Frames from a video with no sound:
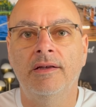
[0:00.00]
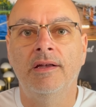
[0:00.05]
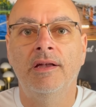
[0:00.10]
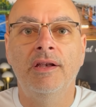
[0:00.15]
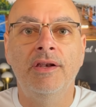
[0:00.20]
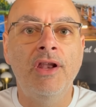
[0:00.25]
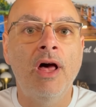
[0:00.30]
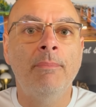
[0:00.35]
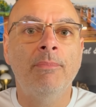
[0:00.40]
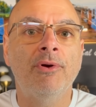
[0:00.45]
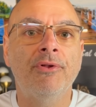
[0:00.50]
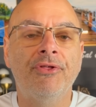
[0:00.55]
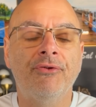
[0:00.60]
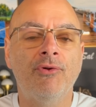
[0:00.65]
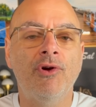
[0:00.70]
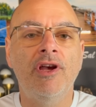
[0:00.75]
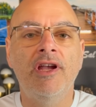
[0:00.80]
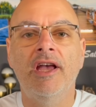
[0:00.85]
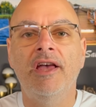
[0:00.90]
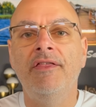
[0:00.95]
Number
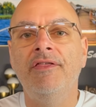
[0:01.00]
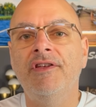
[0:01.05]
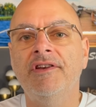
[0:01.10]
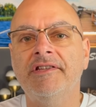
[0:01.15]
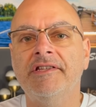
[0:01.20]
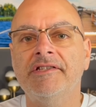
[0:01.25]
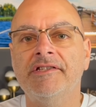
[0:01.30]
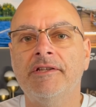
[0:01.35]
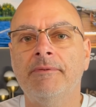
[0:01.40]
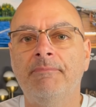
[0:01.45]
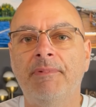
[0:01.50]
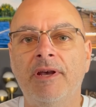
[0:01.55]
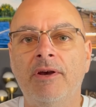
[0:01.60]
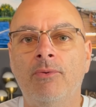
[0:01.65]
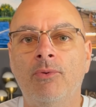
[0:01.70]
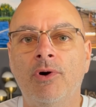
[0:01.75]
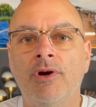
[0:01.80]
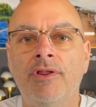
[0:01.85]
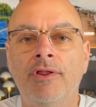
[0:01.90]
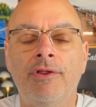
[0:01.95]
3, and this is a big
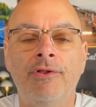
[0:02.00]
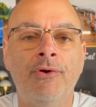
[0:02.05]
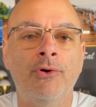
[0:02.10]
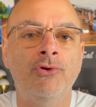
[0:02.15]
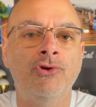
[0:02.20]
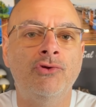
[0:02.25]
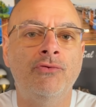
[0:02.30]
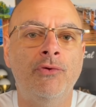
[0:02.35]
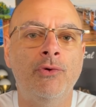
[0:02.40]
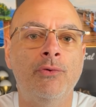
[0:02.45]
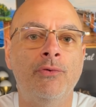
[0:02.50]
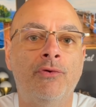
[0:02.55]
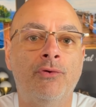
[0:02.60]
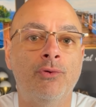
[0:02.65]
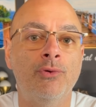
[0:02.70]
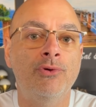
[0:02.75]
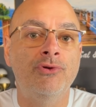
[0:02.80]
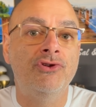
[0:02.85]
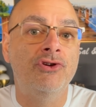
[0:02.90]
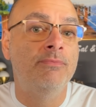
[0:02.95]
one. Those of you who have
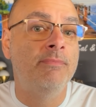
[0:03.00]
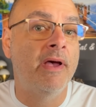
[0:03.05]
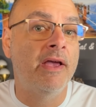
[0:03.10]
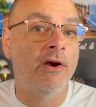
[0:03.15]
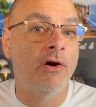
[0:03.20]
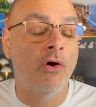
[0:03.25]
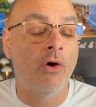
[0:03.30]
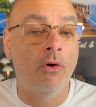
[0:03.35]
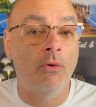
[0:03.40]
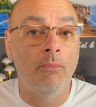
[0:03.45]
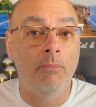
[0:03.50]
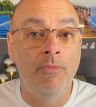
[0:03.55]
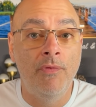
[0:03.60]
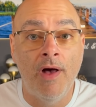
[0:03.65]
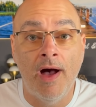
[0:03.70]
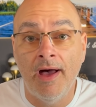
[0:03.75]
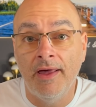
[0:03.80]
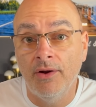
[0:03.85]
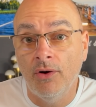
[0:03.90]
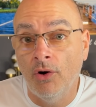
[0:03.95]
cruised, you may or
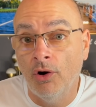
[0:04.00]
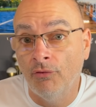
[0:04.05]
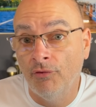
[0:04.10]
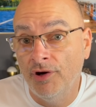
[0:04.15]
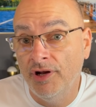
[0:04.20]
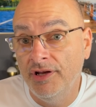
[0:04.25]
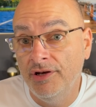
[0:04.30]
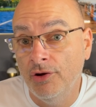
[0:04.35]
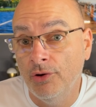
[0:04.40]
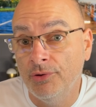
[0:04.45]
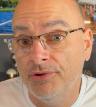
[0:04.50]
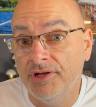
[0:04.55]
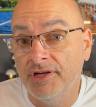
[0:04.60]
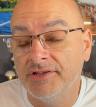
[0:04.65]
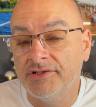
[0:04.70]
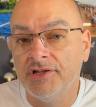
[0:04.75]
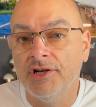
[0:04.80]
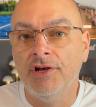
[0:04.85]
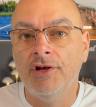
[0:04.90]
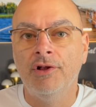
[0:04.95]
not already know
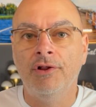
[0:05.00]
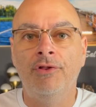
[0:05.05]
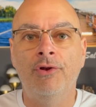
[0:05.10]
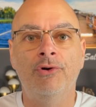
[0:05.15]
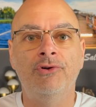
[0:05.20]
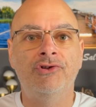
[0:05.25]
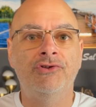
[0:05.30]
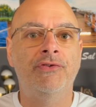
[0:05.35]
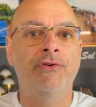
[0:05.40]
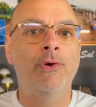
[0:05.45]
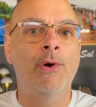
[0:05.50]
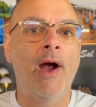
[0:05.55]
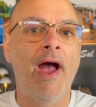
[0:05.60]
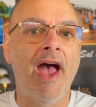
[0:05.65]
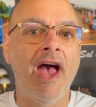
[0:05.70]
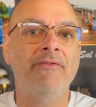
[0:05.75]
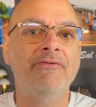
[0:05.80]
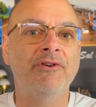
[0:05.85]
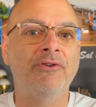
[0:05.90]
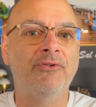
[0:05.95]
this. Those of you who
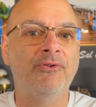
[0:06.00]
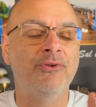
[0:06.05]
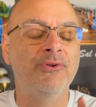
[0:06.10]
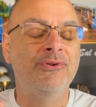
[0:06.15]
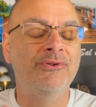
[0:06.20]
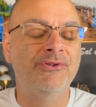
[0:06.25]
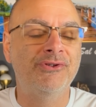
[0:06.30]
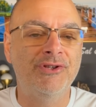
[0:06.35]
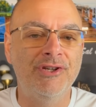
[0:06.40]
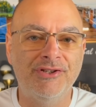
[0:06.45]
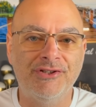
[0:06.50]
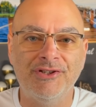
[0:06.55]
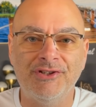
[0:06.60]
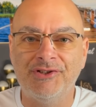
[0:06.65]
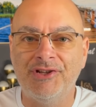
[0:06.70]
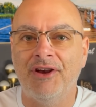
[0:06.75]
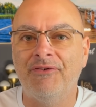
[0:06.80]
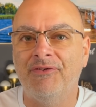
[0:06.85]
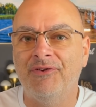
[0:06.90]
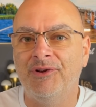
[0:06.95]
haven't cruised, this is
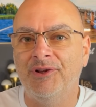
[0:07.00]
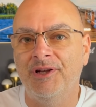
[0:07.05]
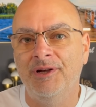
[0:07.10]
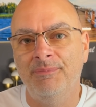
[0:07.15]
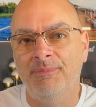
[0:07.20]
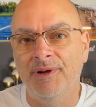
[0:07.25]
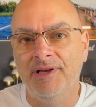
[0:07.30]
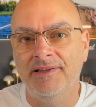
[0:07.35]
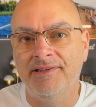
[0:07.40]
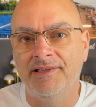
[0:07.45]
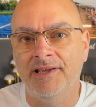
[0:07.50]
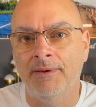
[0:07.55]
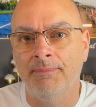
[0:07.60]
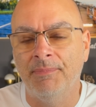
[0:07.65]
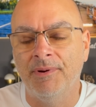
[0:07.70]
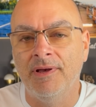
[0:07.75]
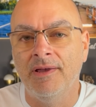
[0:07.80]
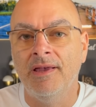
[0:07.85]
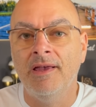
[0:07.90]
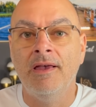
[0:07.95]
definitely a big
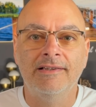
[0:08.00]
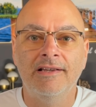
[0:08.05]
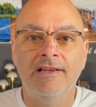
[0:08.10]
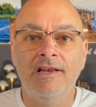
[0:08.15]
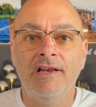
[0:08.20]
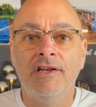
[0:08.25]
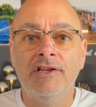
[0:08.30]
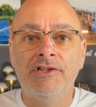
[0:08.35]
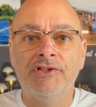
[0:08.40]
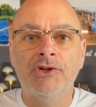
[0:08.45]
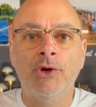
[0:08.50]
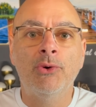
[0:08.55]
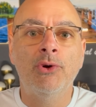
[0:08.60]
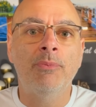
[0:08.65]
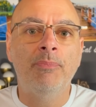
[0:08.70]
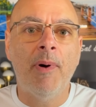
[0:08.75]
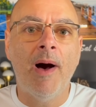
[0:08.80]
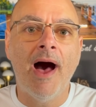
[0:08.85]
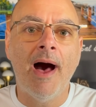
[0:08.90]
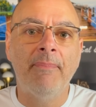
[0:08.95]
tip. Soda
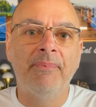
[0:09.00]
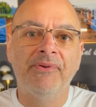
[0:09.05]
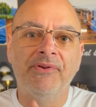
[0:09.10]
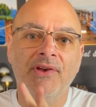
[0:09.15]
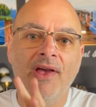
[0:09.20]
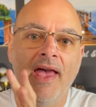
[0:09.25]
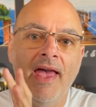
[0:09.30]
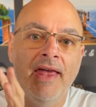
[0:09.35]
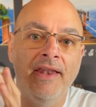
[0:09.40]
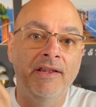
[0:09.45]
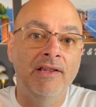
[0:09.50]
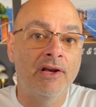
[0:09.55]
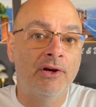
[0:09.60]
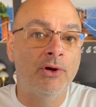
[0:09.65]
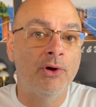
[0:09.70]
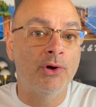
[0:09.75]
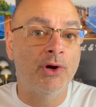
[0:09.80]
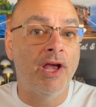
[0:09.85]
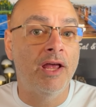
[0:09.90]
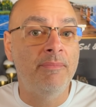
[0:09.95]
pops and
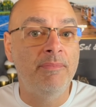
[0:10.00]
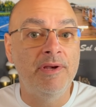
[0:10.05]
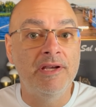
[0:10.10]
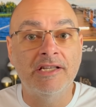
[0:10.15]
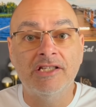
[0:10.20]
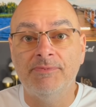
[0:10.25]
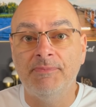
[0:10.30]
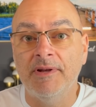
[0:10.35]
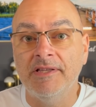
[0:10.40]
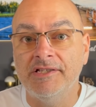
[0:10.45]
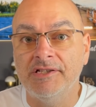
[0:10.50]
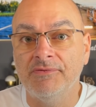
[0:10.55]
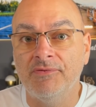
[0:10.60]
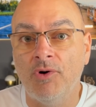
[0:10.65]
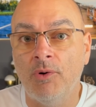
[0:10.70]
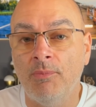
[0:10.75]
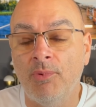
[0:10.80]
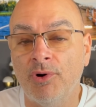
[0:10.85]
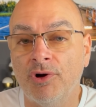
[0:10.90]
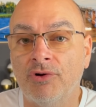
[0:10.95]
liquor can be expensive
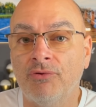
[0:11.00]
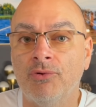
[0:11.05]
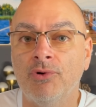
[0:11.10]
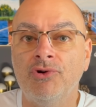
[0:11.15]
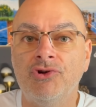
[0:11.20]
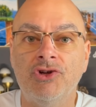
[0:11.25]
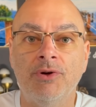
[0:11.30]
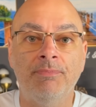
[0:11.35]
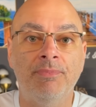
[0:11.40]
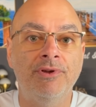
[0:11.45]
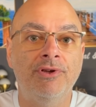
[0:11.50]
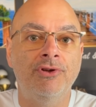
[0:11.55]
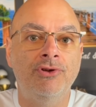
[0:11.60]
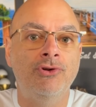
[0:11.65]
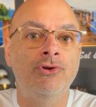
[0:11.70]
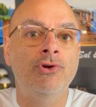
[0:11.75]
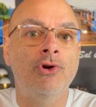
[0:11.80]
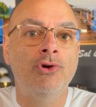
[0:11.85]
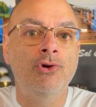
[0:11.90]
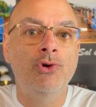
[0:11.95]
on board a cruise ship, but did
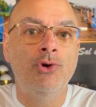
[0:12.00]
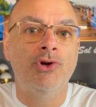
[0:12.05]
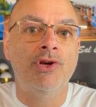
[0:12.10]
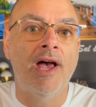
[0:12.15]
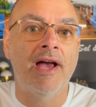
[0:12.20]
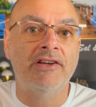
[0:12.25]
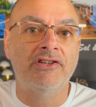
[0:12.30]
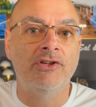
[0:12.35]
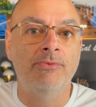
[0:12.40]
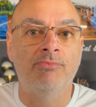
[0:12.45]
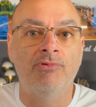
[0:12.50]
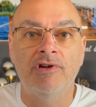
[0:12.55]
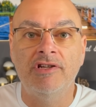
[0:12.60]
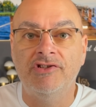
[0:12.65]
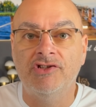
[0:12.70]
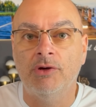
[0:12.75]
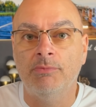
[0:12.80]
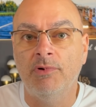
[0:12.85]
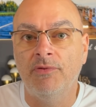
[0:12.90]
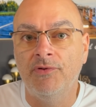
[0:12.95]
you know you can actually bring
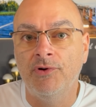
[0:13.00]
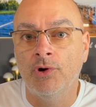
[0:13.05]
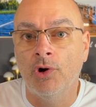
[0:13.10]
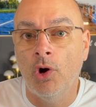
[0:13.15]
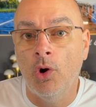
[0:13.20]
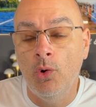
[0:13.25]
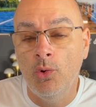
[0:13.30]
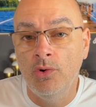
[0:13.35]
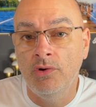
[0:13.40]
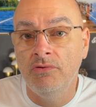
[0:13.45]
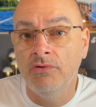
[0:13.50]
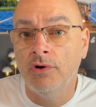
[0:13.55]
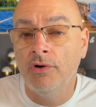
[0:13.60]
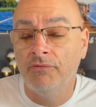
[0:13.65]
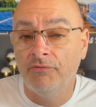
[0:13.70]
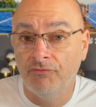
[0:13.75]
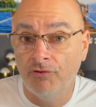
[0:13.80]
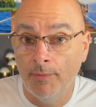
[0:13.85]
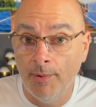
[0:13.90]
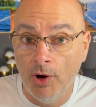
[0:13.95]
some of your own
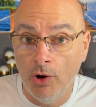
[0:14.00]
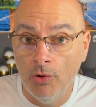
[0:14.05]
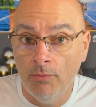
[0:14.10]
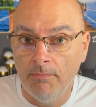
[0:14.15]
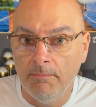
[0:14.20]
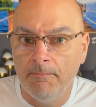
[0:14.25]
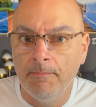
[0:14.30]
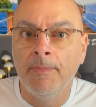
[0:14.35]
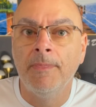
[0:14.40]
from home?